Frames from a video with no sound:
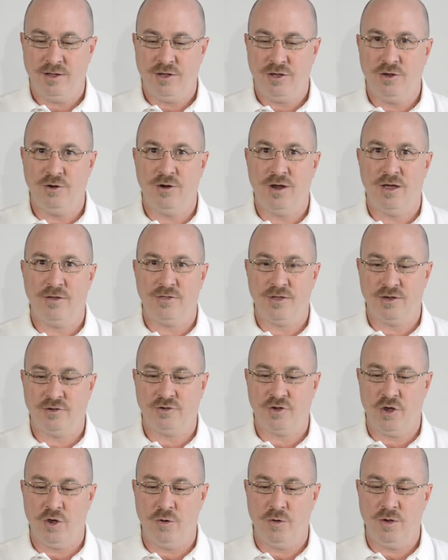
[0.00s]
you know how things
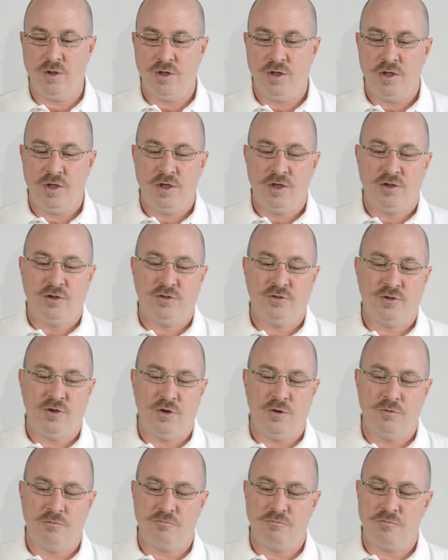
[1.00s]
go.
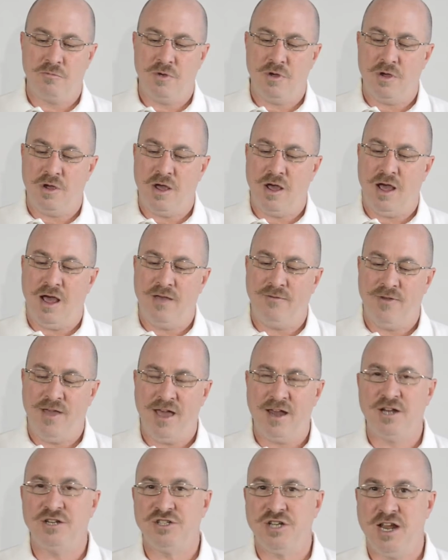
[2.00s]
So I've
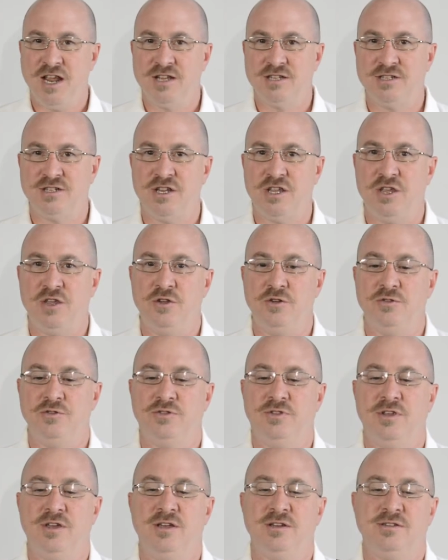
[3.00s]
had a chance to
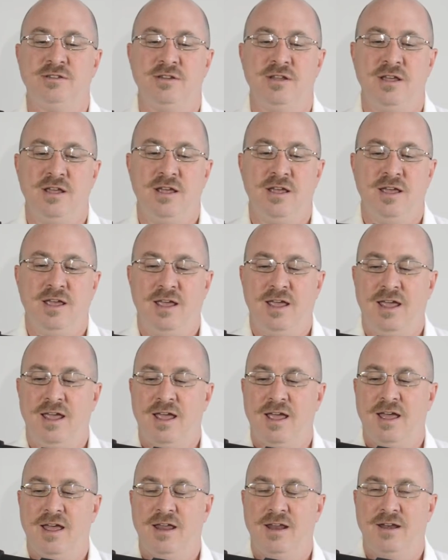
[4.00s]
use this,
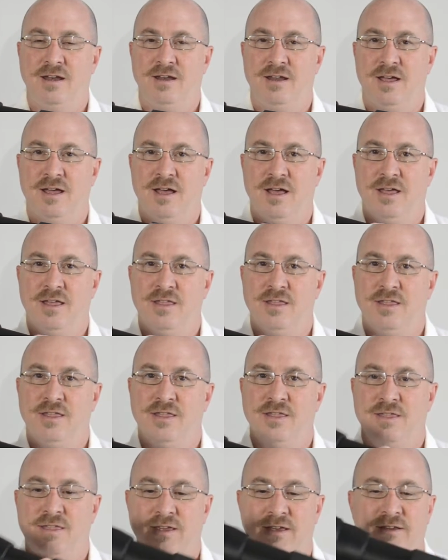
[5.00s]
and
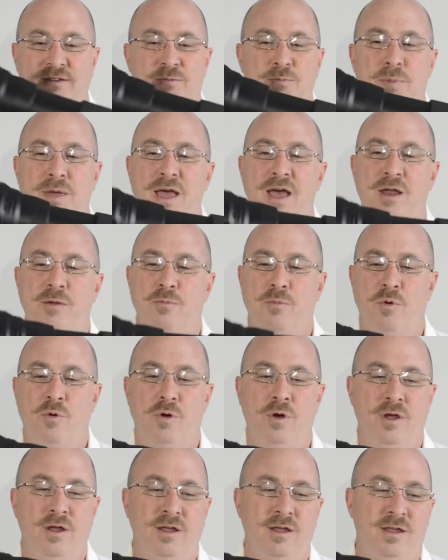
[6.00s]
this bad
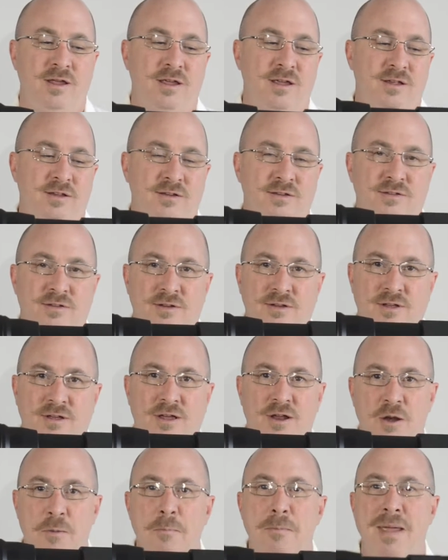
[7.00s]
boy is
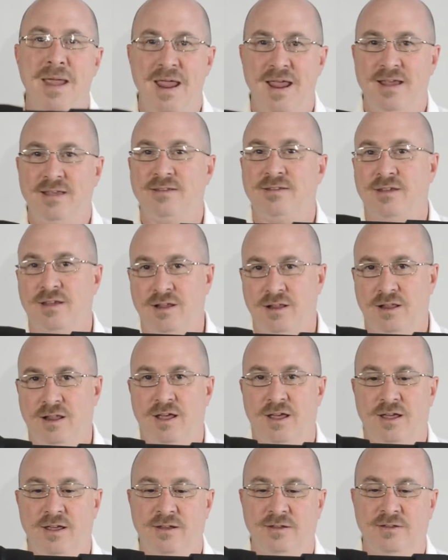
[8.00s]
an amazing
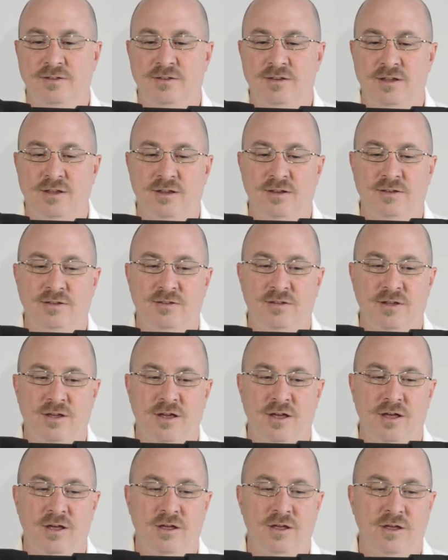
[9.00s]
lens. It
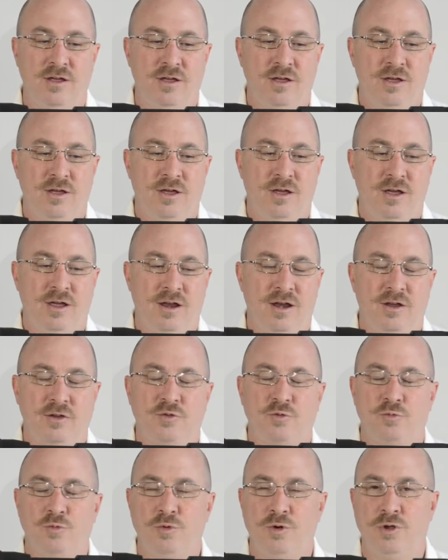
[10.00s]

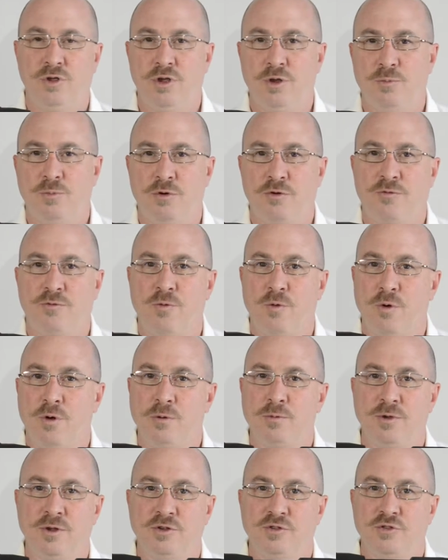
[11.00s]
has really
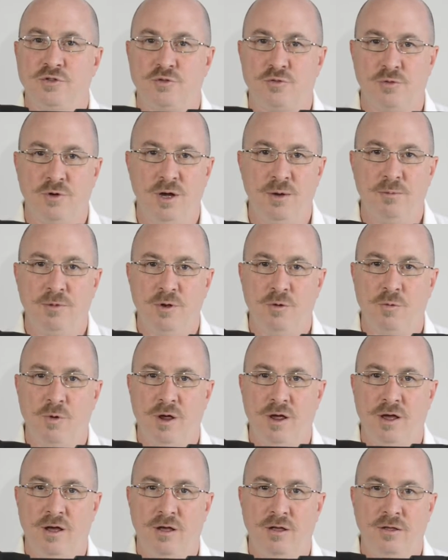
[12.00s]
performed extremely
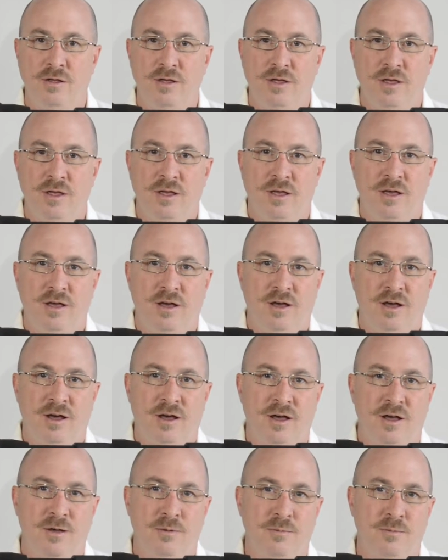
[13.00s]
well.
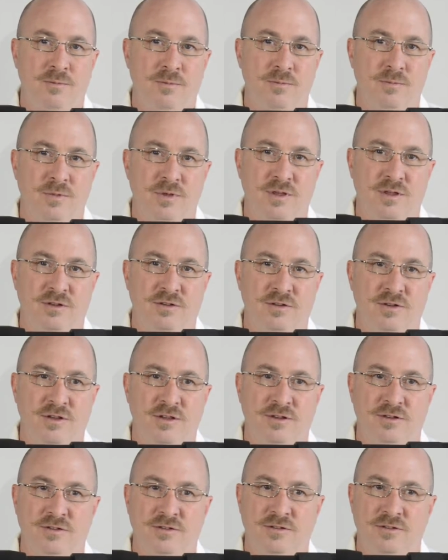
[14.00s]

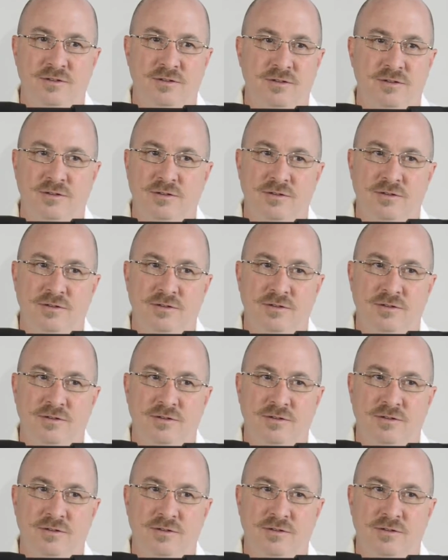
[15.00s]
It's